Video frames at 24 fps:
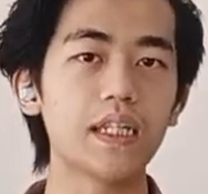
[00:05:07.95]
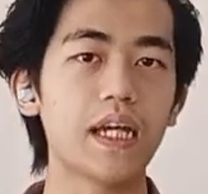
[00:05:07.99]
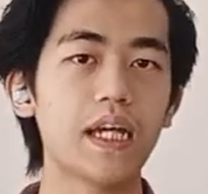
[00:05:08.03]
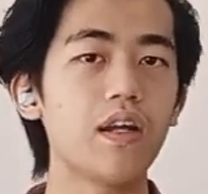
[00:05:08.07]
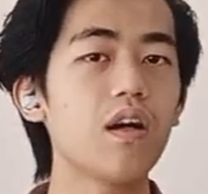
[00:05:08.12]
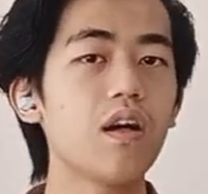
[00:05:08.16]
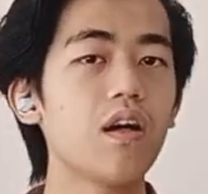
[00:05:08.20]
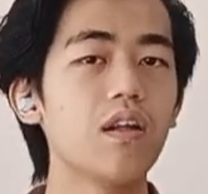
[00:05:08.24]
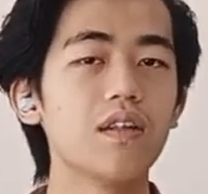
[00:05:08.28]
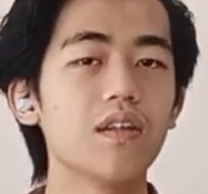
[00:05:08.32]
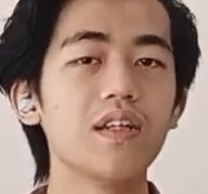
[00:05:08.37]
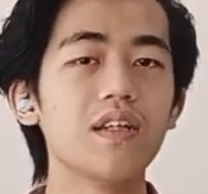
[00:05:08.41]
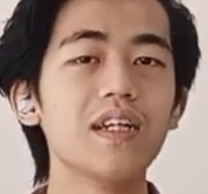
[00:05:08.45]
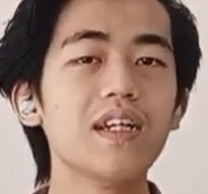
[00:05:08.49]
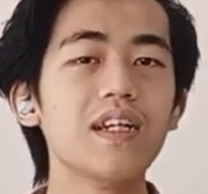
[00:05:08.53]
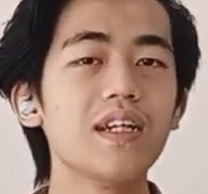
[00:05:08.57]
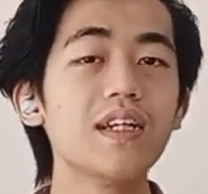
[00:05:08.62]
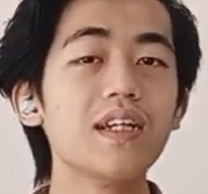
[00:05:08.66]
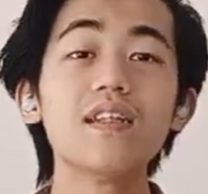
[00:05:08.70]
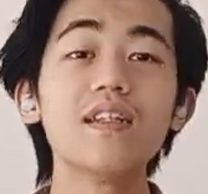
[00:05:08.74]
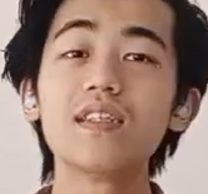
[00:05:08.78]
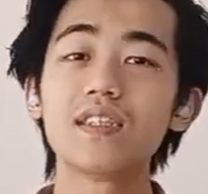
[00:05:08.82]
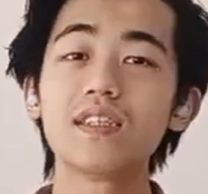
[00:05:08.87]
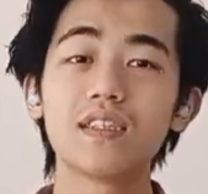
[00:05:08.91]
at all.
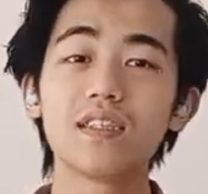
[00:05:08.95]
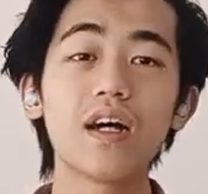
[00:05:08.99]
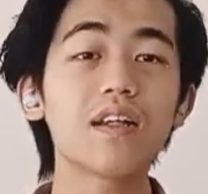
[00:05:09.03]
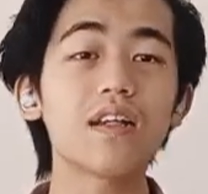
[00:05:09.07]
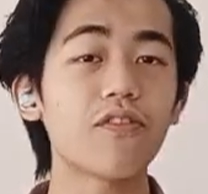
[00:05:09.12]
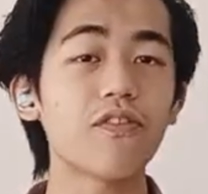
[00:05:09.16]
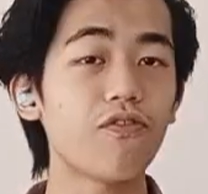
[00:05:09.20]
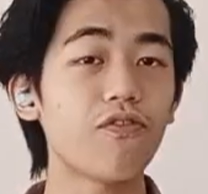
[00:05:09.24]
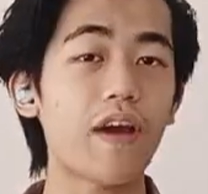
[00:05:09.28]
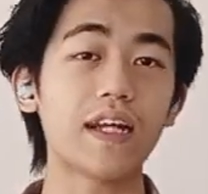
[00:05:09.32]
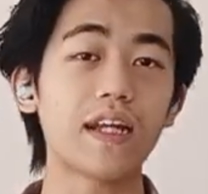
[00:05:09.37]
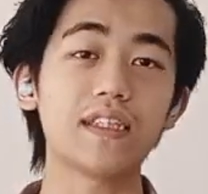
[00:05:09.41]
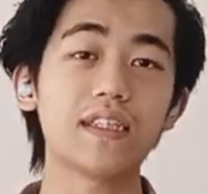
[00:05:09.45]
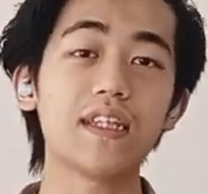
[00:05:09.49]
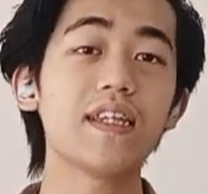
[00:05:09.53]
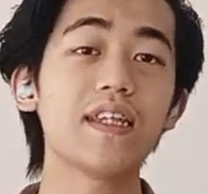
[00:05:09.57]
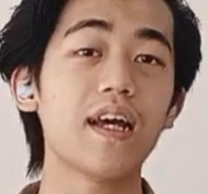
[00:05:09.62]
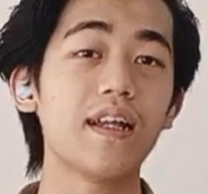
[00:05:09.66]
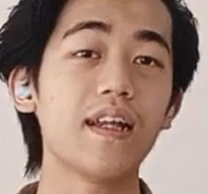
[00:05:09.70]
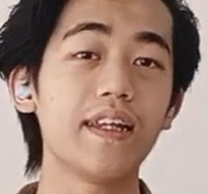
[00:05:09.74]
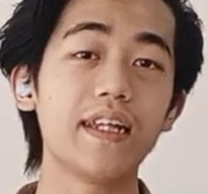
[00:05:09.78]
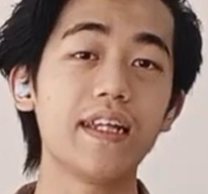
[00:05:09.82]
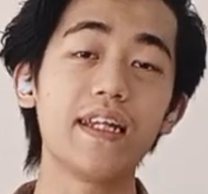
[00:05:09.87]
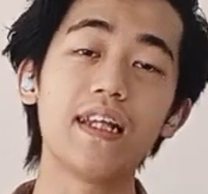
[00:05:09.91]
It's not affecting
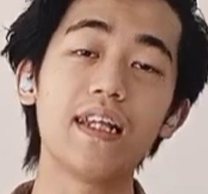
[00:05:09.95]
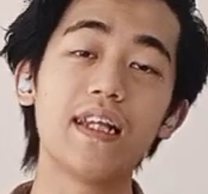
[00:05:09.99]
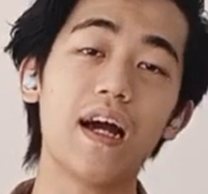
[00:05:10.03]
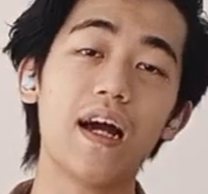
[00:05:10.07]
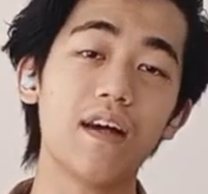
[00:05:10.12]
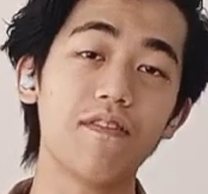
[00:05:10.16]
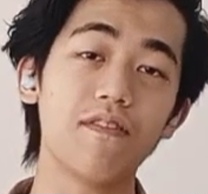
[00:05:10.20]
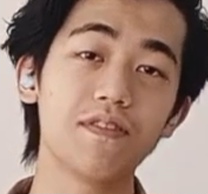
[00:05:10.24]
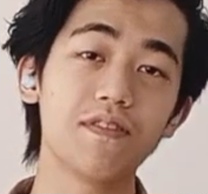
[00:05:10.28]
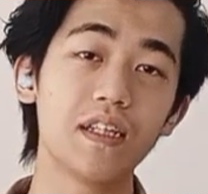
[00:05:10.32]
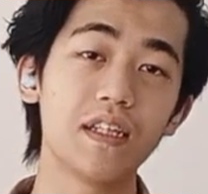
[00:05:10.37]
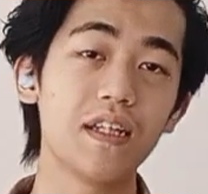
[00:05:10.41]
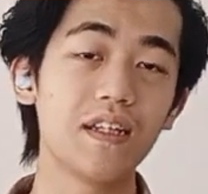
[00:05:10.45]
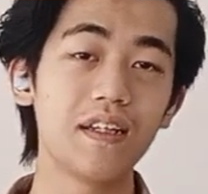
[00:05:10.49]
their daily lives.